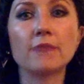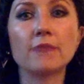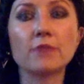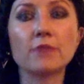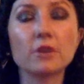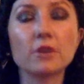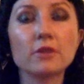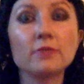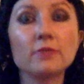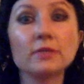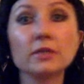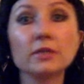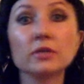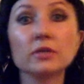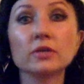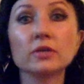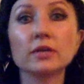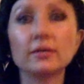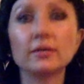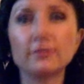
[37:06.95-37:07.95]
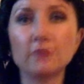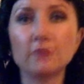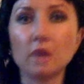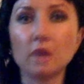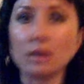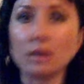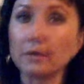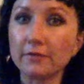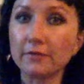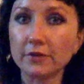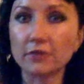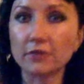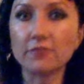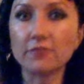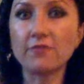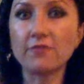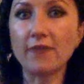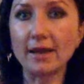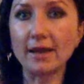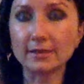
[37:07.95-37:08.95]
probably could have gotten there
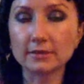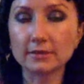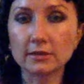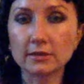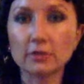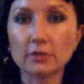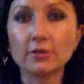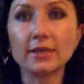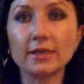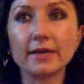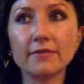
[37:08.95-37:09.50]
faster